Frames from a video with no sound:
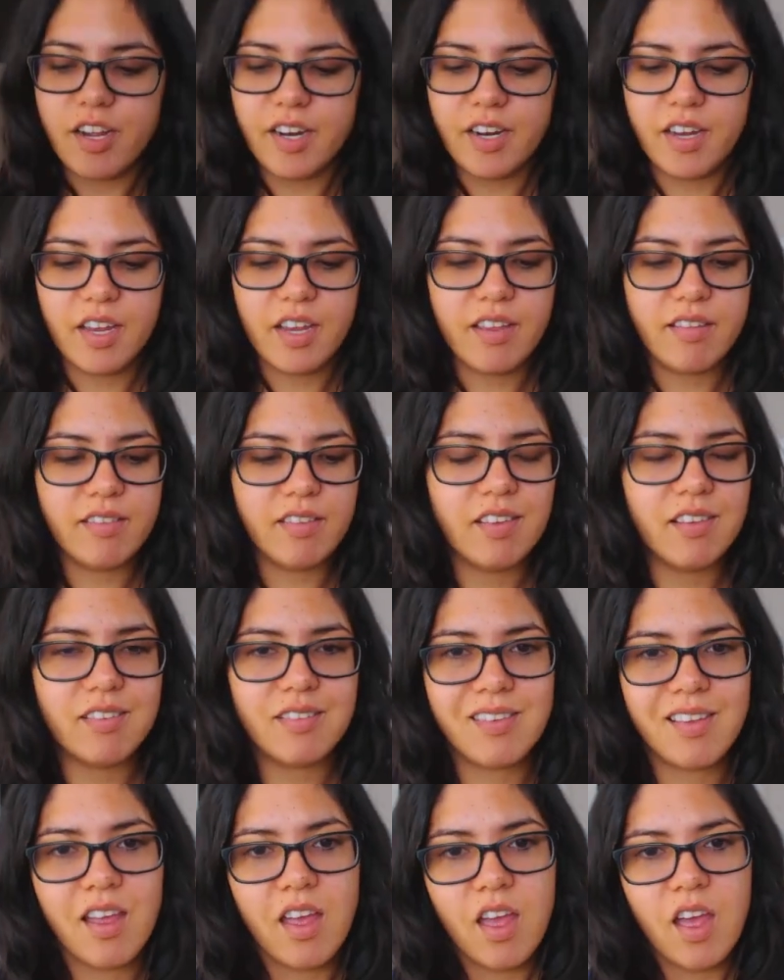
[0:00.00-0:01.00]
is
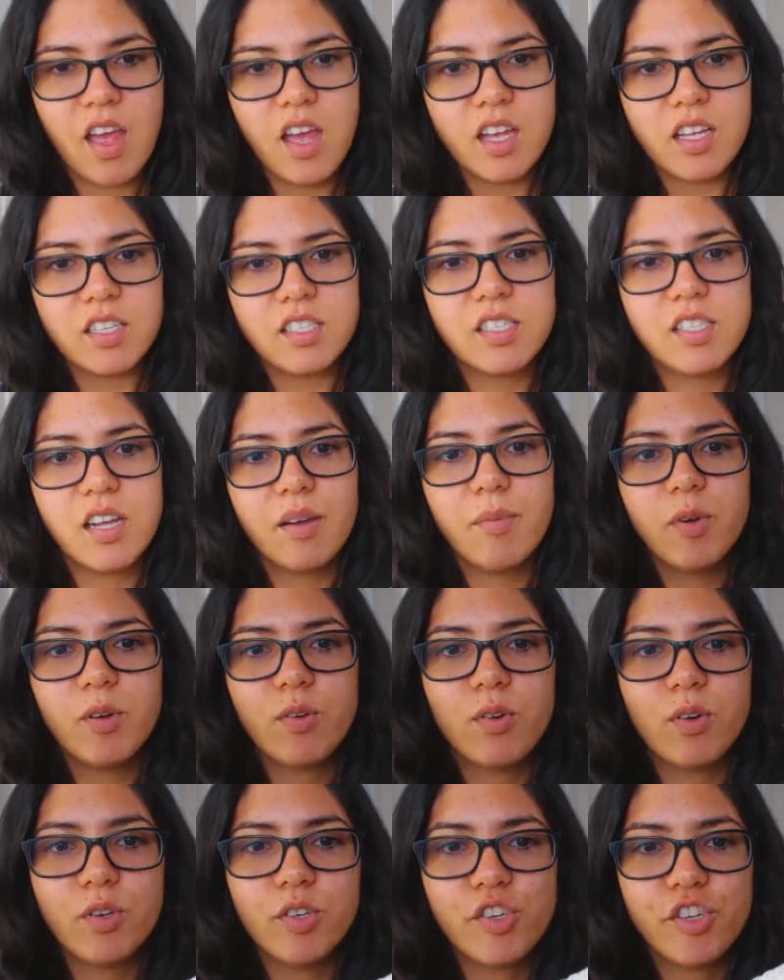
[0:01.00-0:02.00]
this double
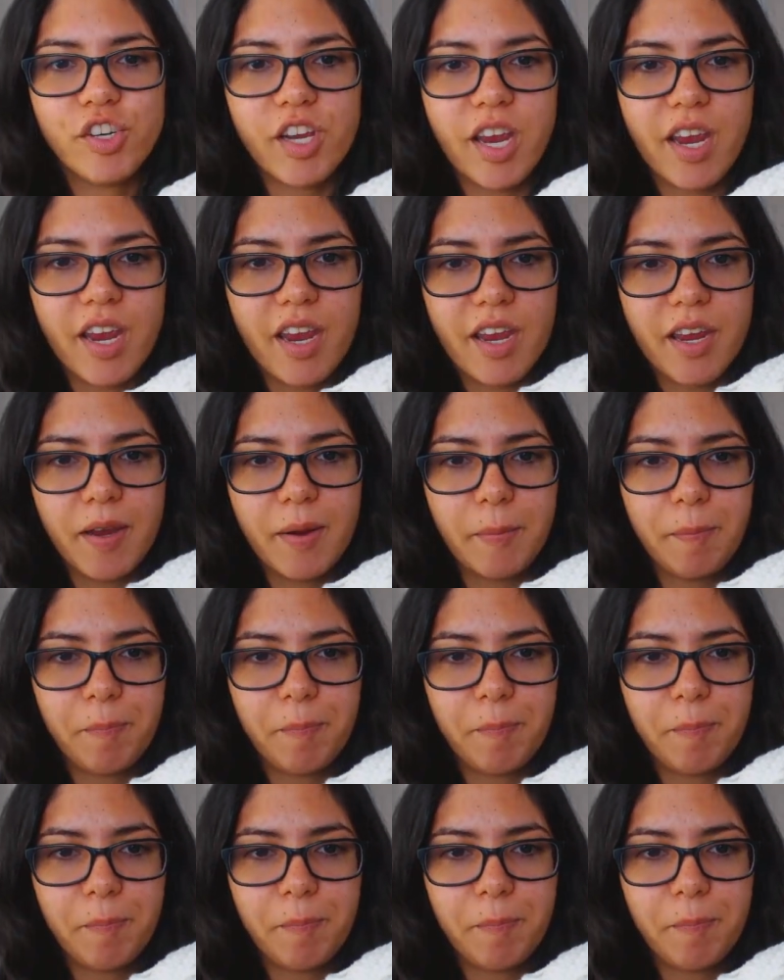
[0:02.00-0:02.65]
crochet